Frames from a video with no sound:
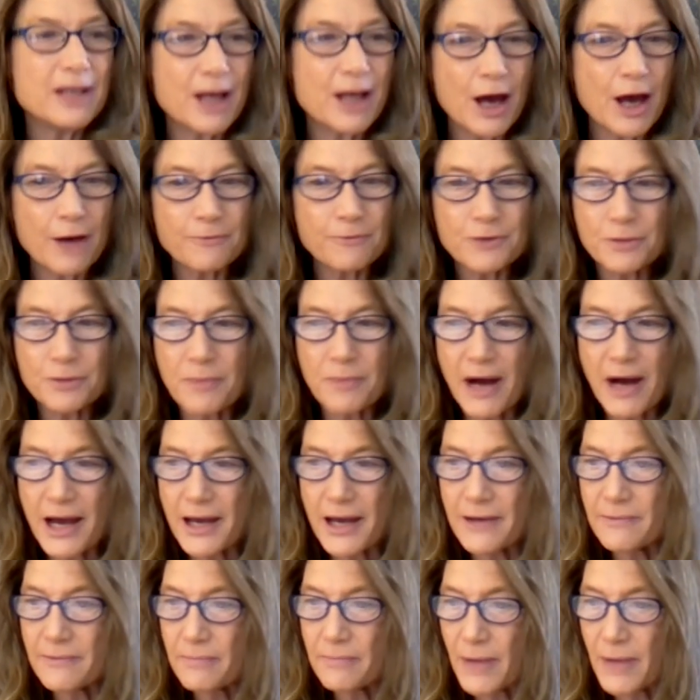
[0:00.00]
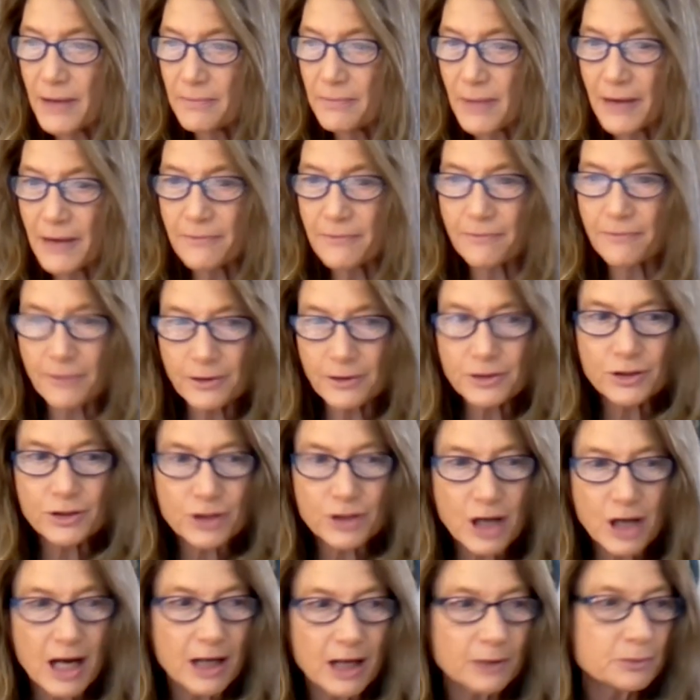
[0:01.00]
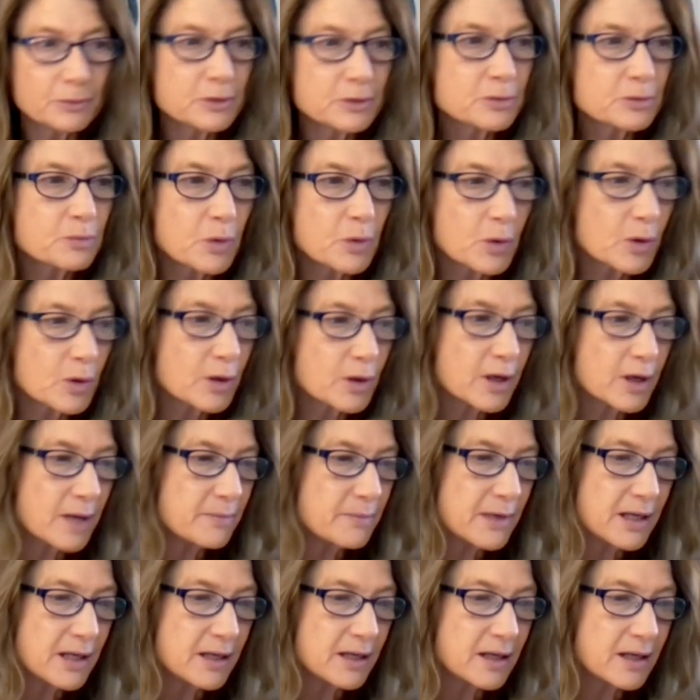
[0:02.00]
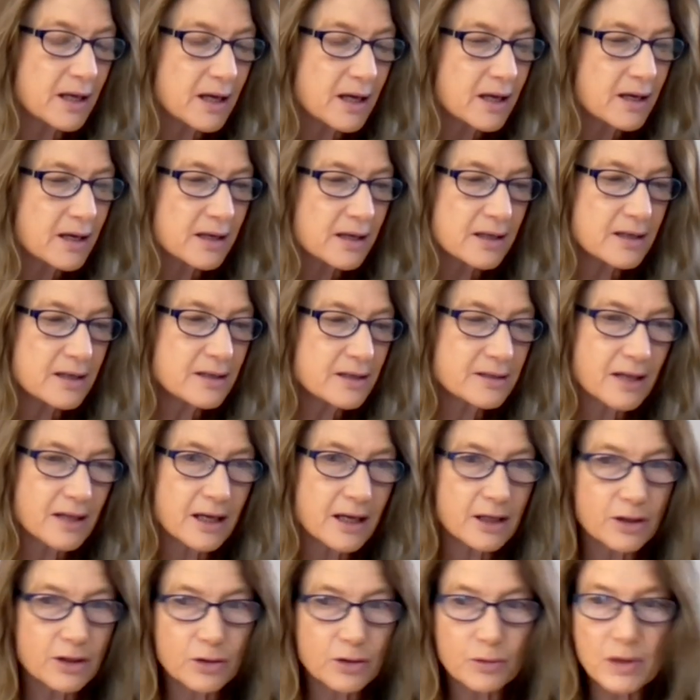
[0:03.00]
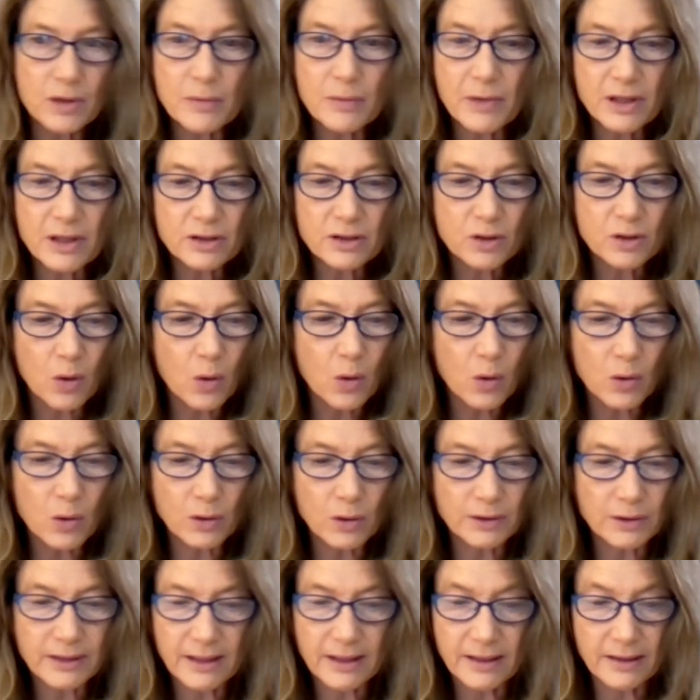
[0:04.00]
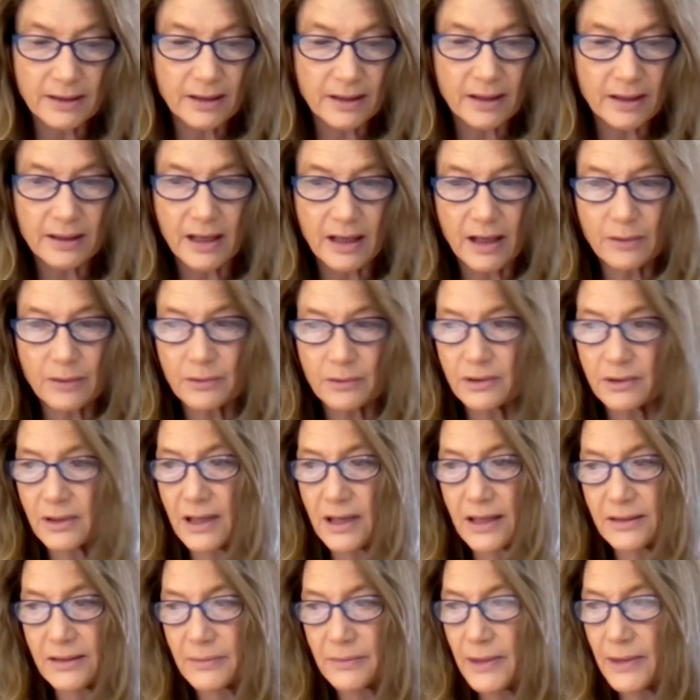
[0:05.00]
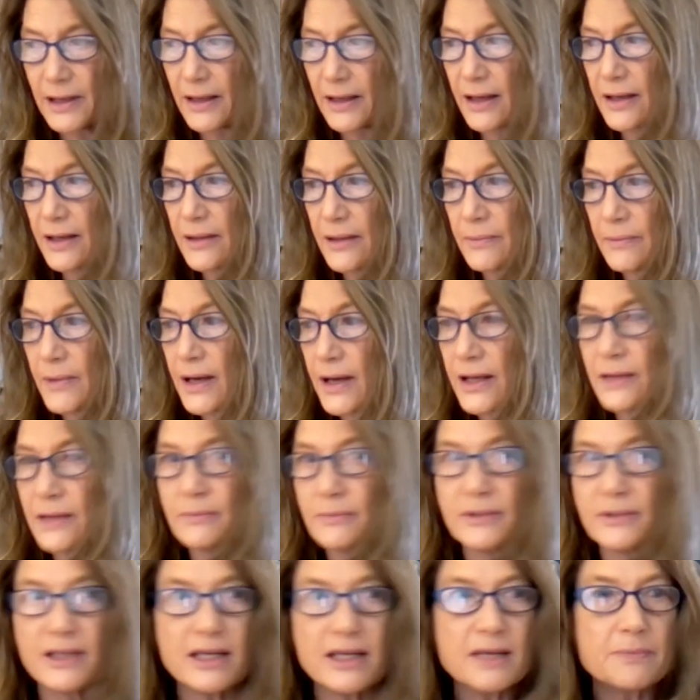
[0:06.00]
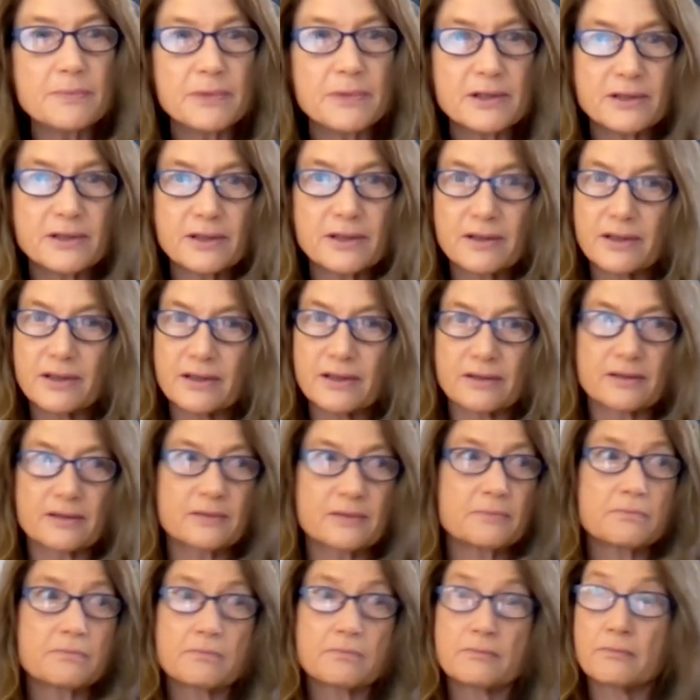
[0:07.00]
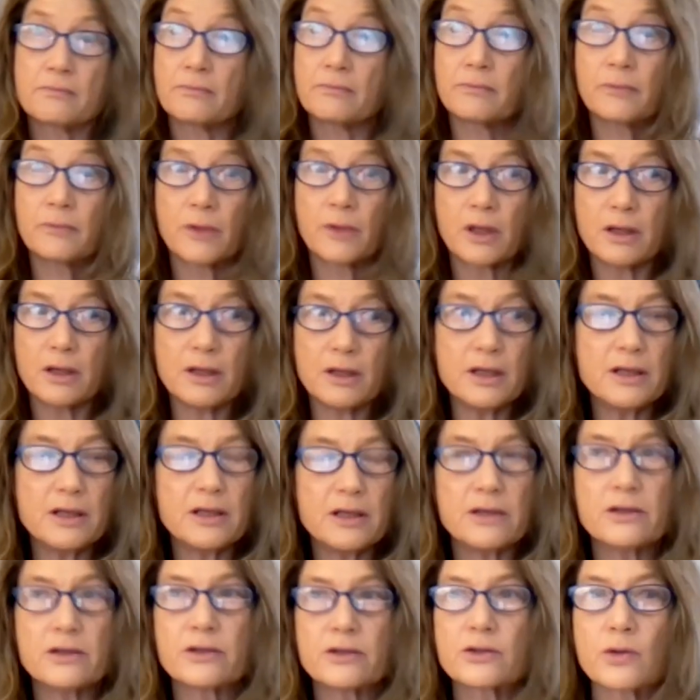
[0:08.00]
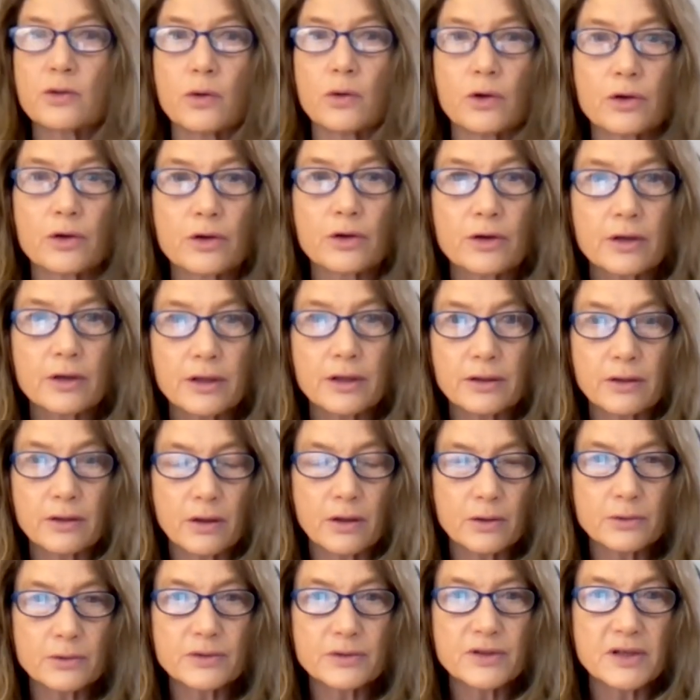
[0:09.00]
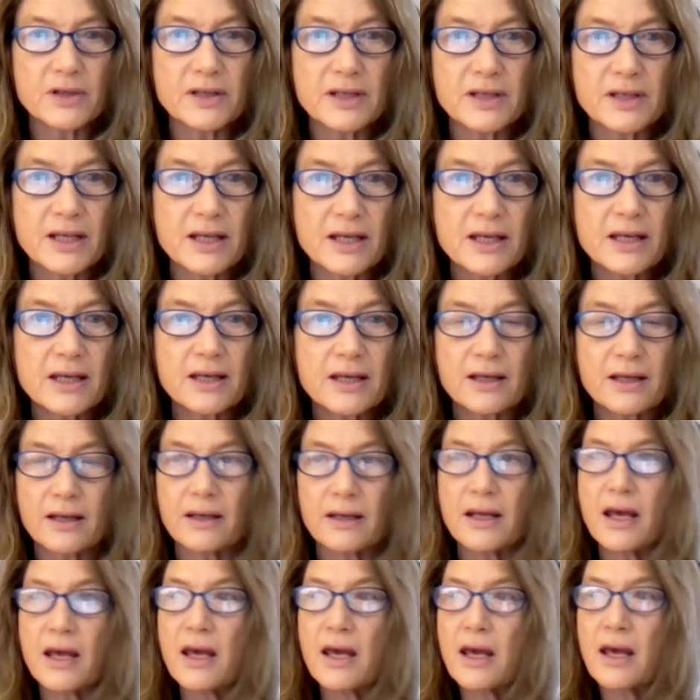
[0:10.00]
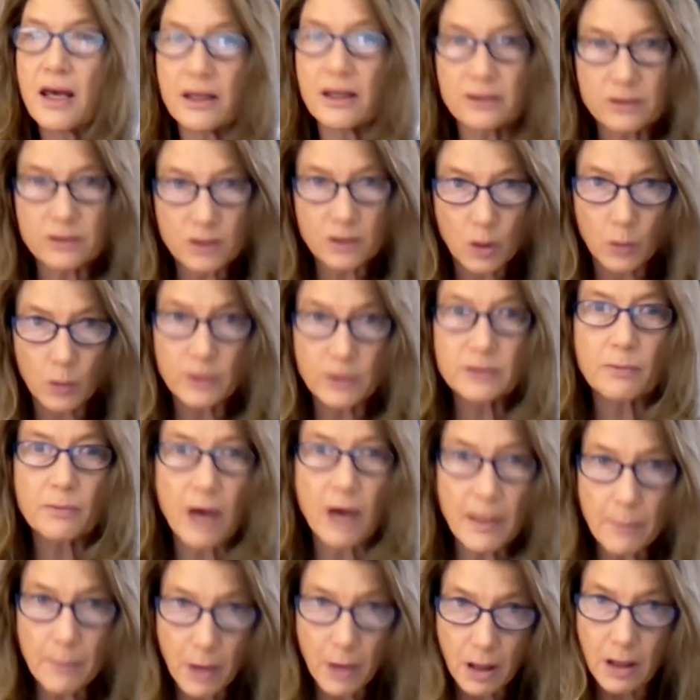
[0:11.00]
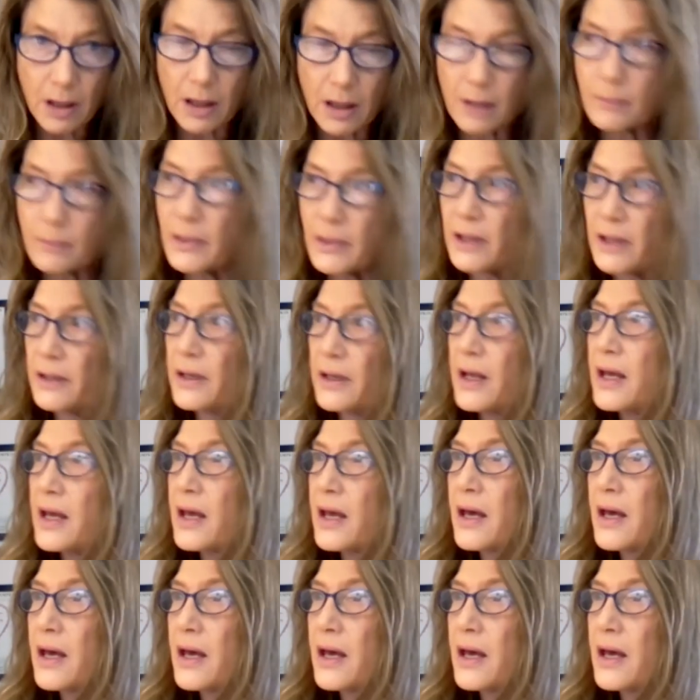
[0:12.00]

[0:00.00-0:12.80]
after my first child was born, I mean, he's like 3 months old, and I realized, man, I am deep into this eating disorder and OCD, and so was my mom, and